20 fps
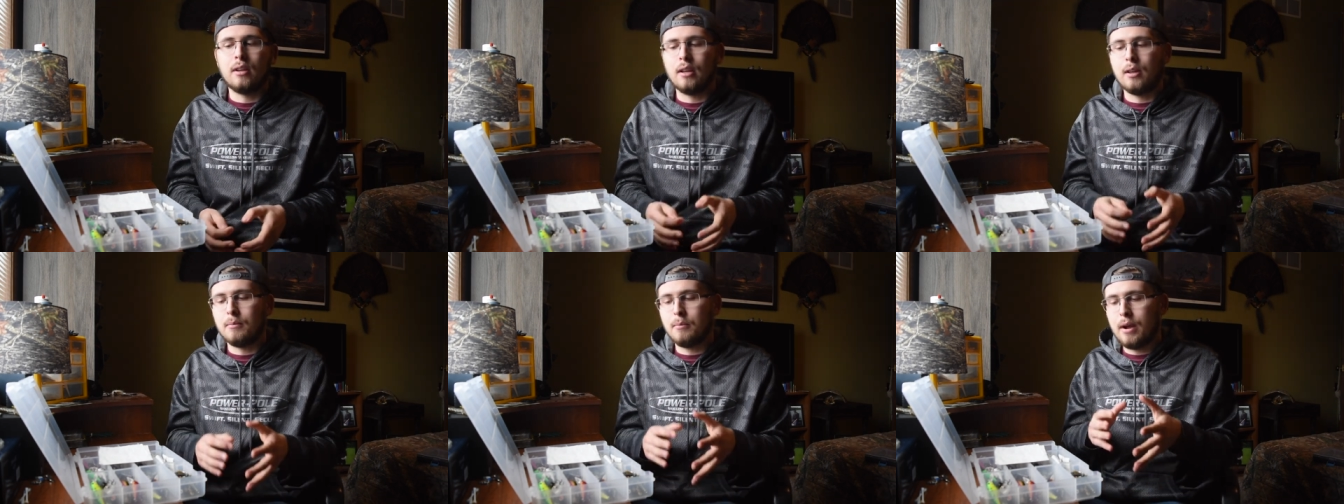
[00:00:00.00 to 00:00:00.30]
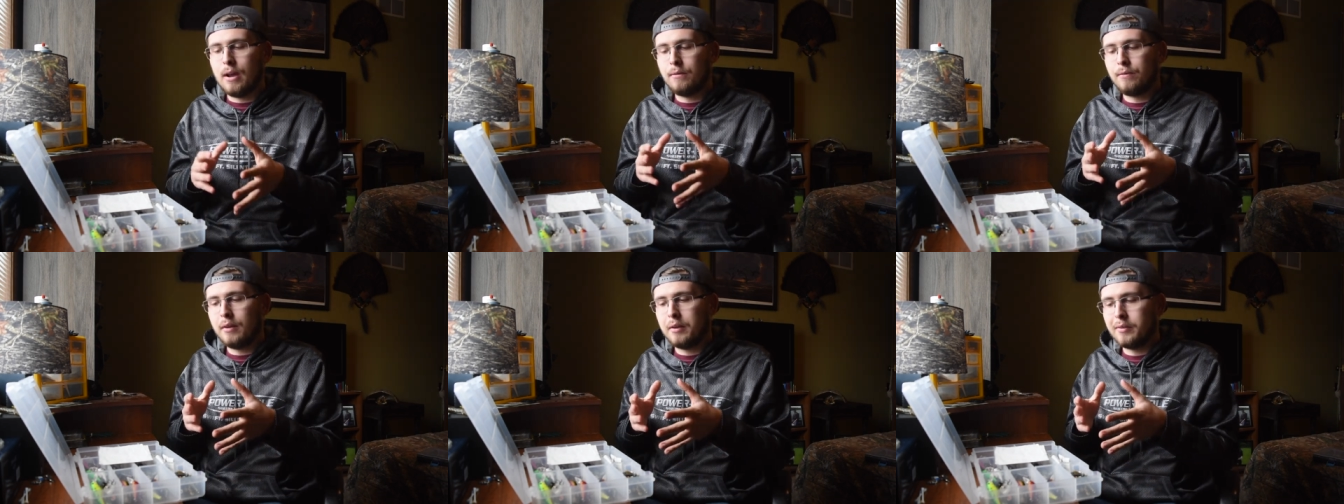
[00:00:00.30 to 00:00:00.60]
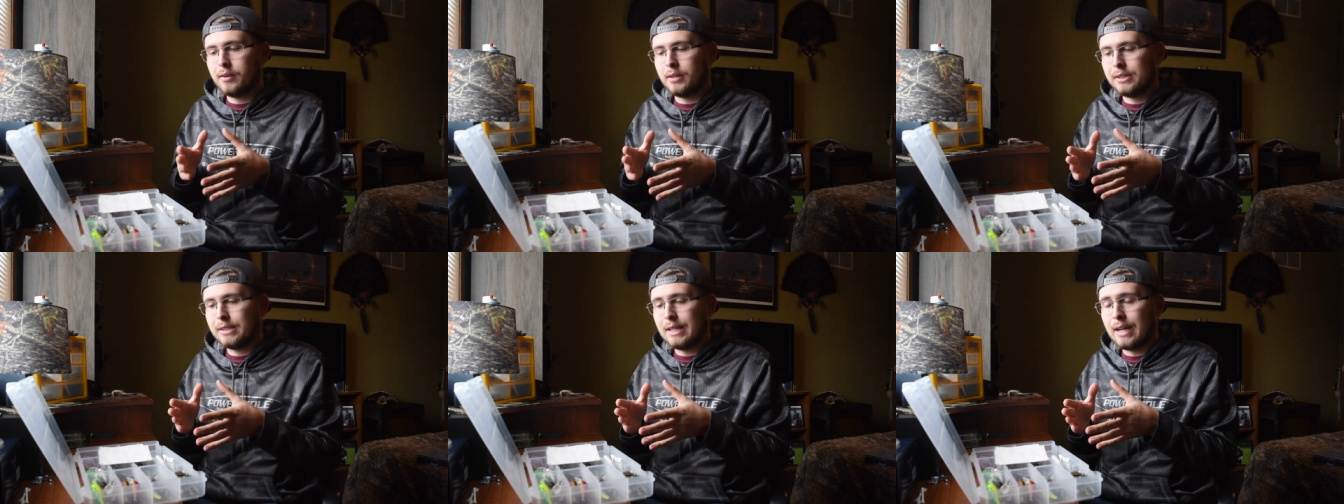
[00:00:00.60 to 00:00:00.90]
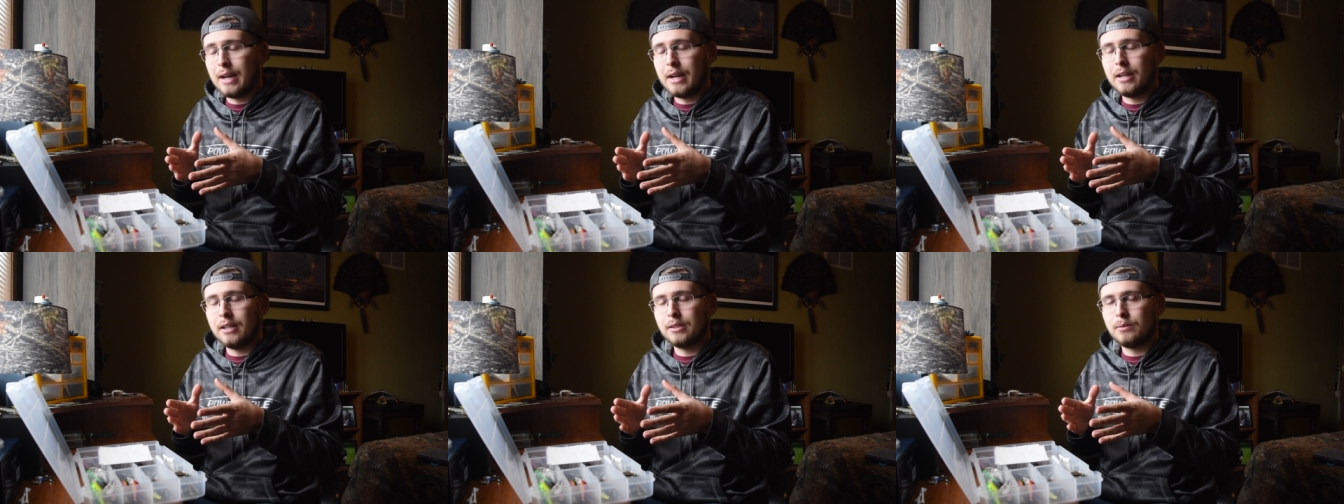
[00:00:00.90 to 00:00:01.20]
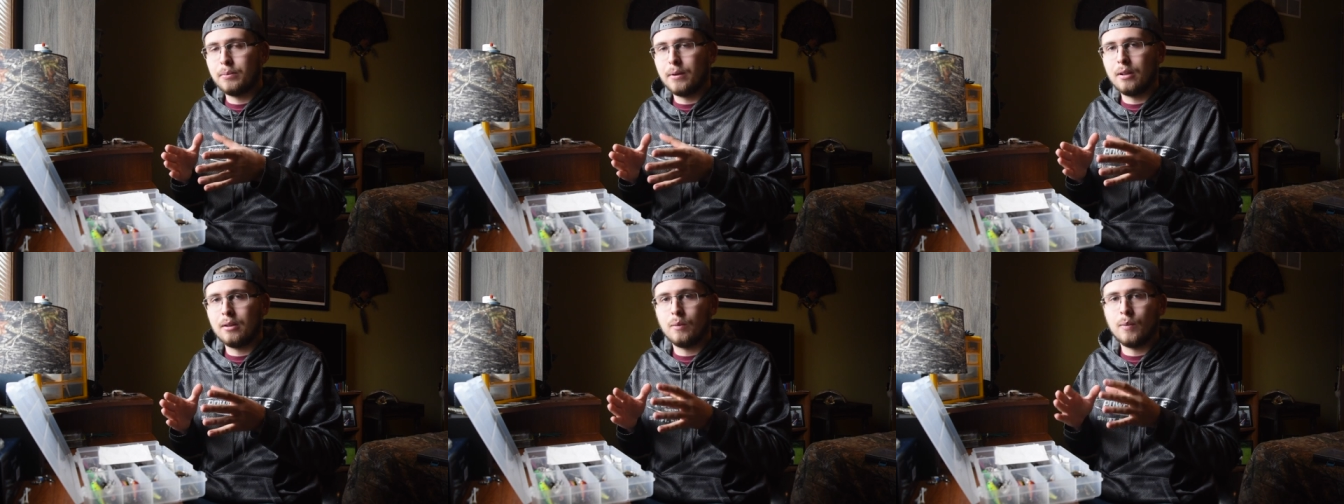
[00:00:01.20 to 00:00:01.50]
And my favorite size,
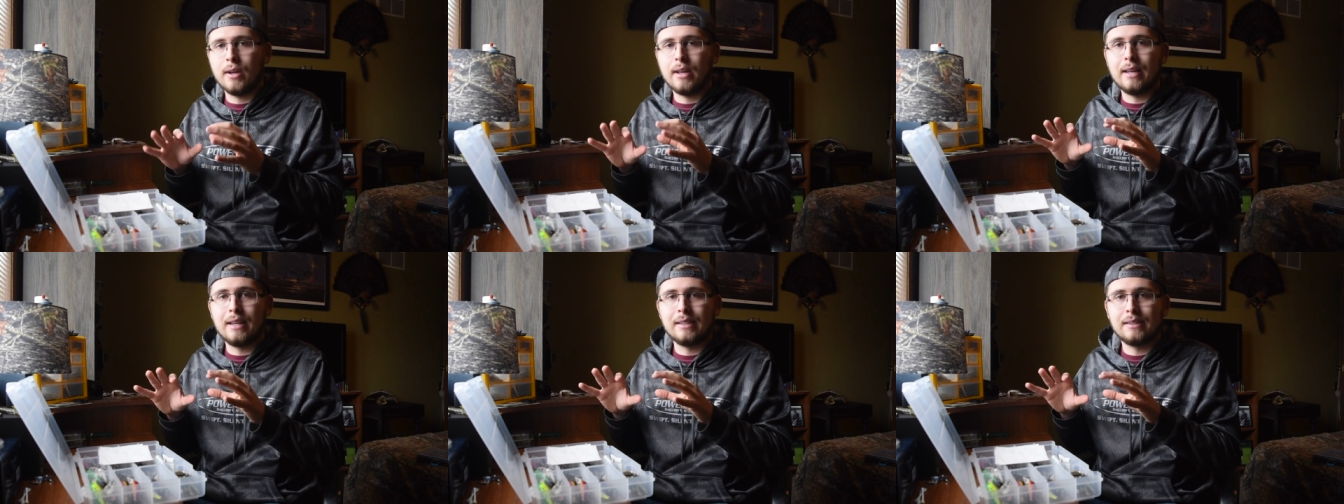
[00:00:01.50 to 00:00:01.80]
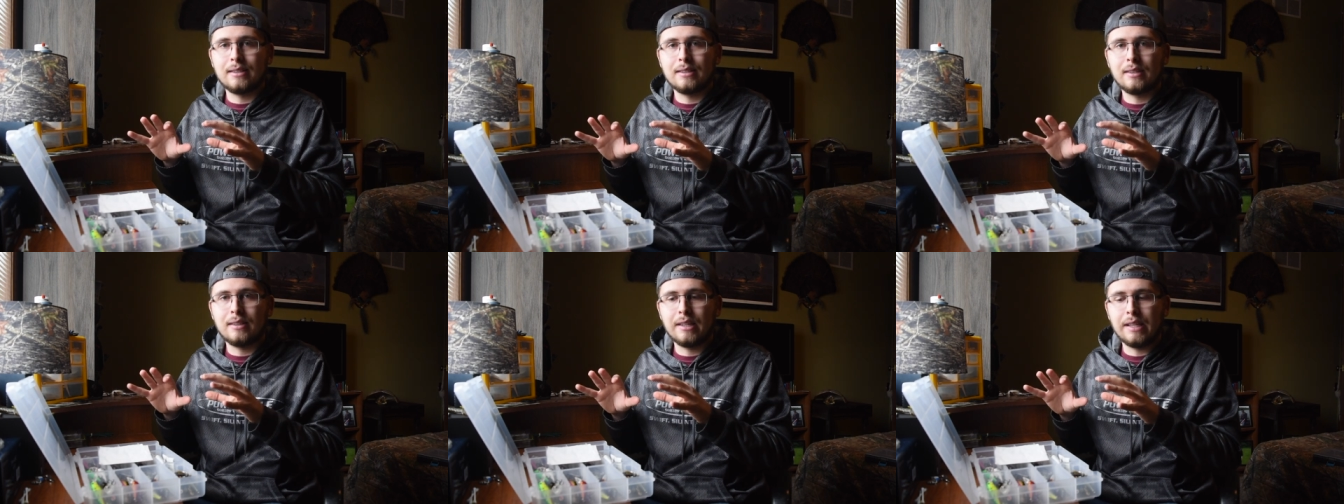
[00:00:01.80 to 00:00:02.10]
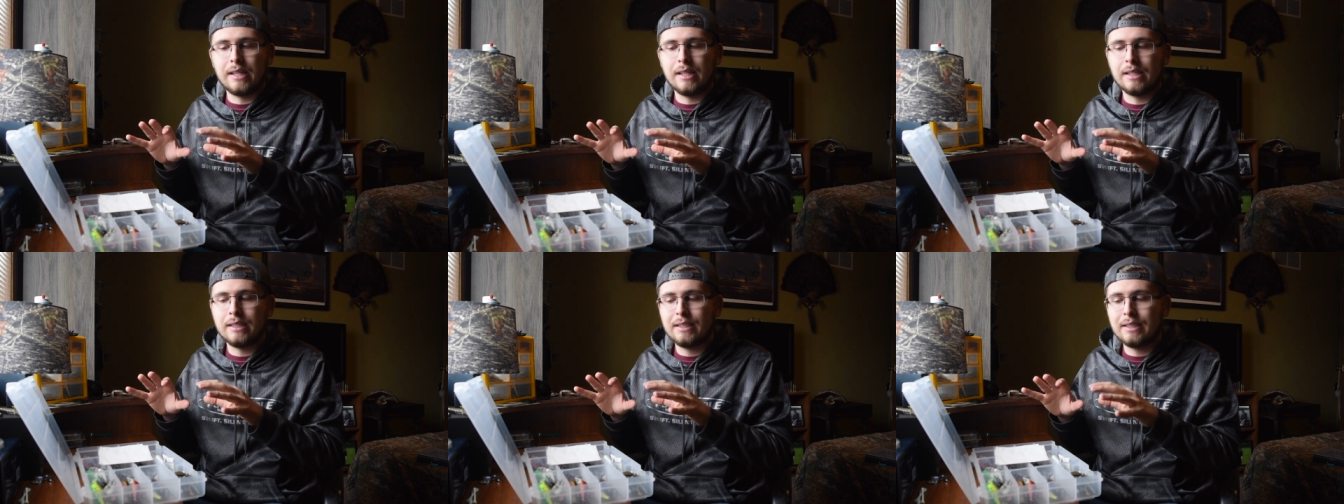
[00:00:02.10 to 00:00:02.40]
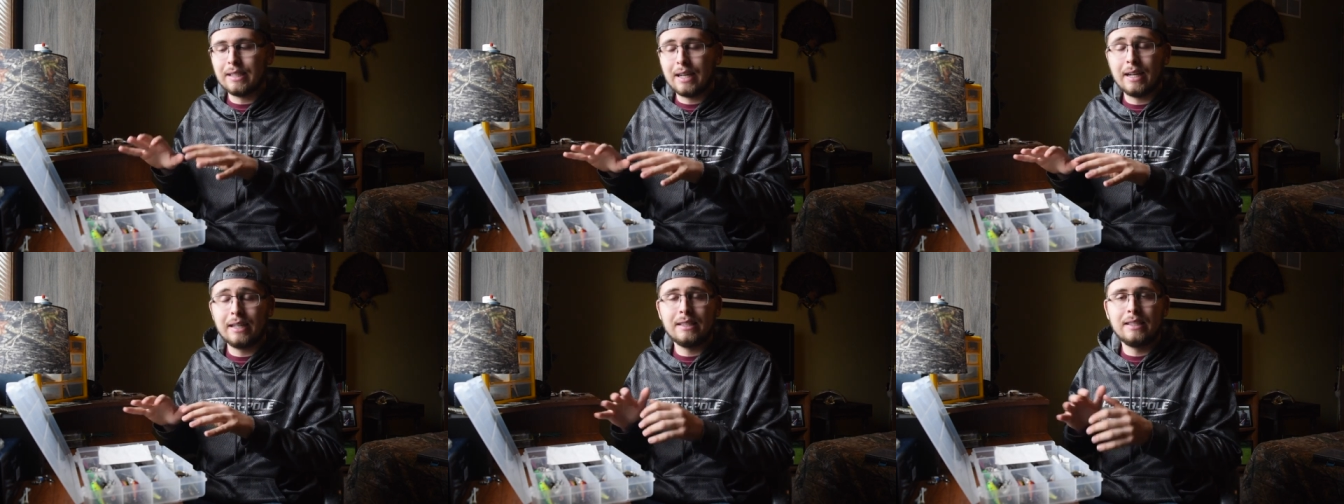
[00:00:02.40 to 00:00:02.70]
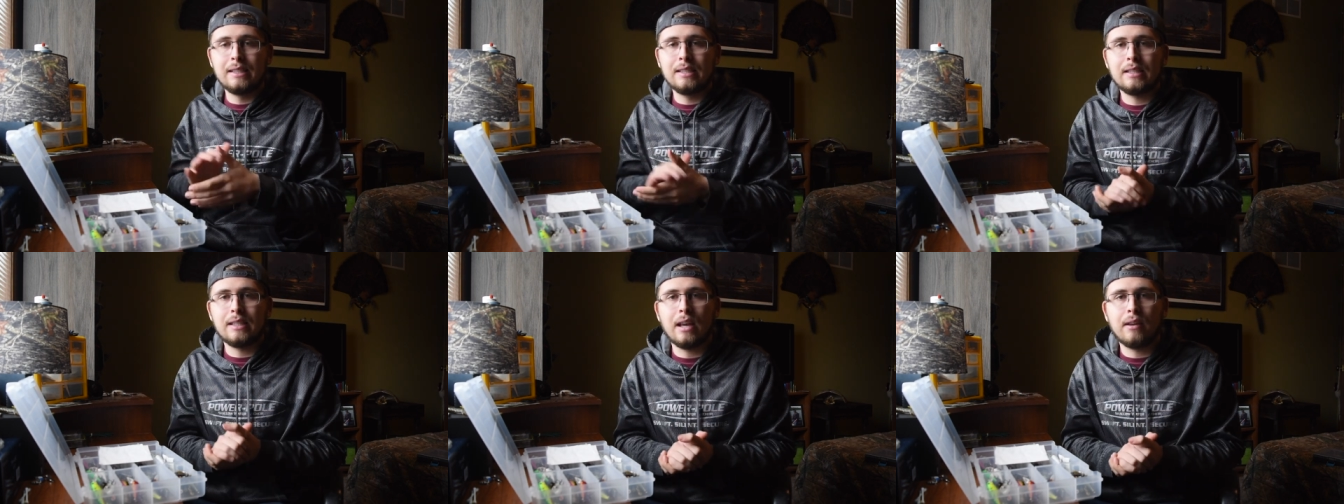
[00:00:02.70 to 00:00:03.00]
by the way, is the size
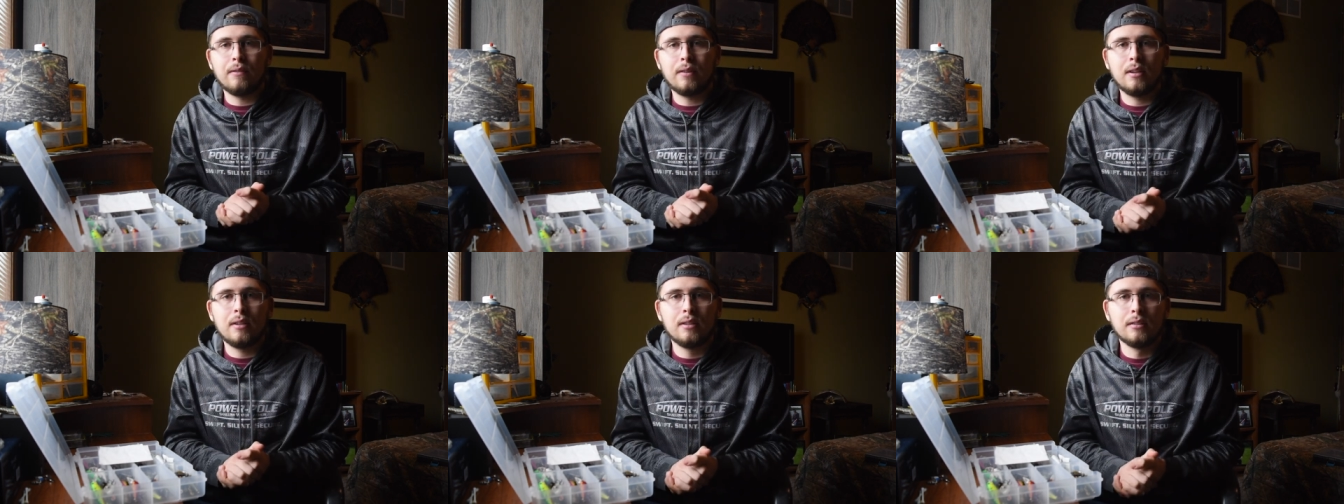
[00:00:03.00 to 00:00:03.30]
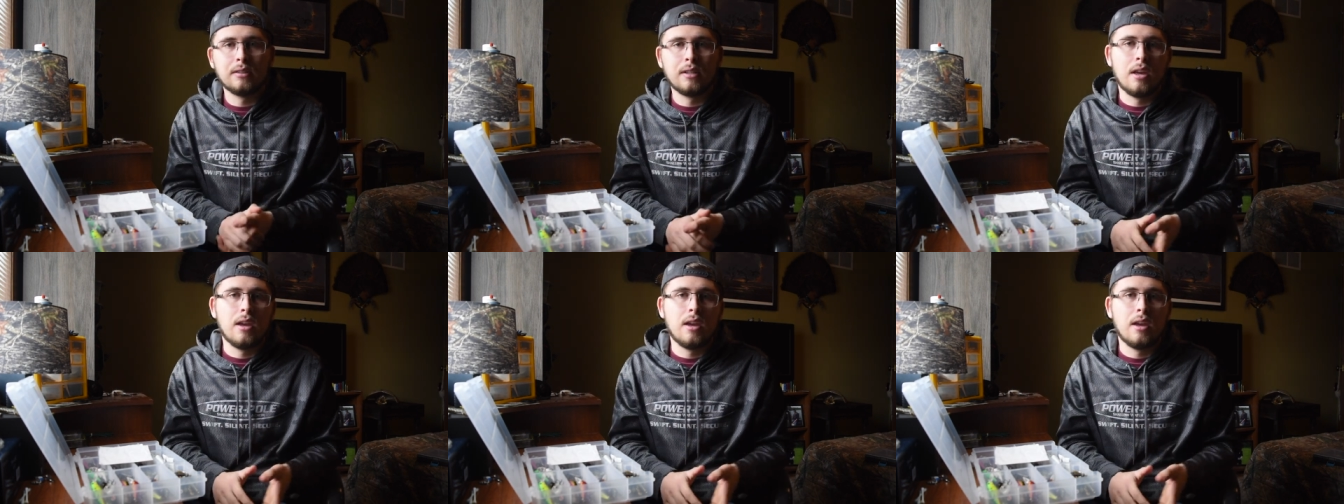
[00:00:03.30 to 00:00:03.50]
seven.